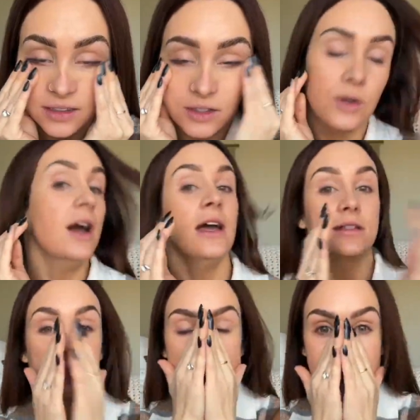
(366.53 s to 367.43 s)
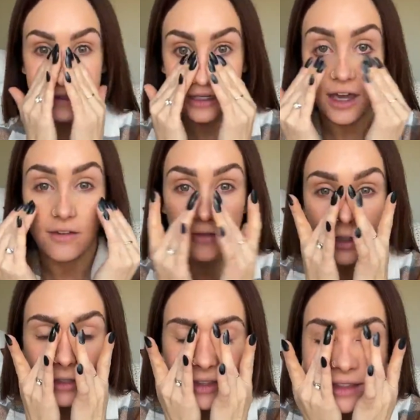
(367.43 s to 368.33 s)
you guys look at the
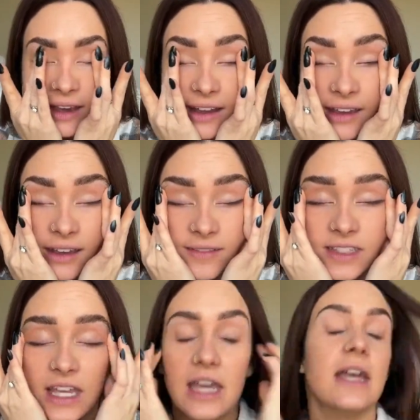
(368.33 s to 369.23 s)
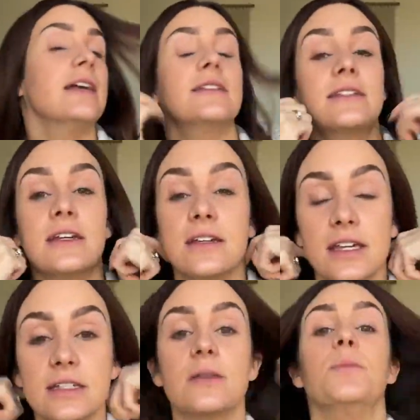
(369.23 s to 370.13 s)
coverage that that gives it still
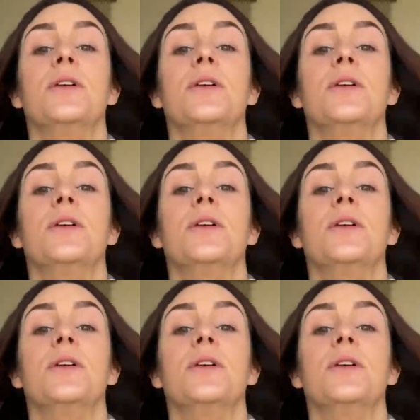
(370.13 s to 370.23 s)
is a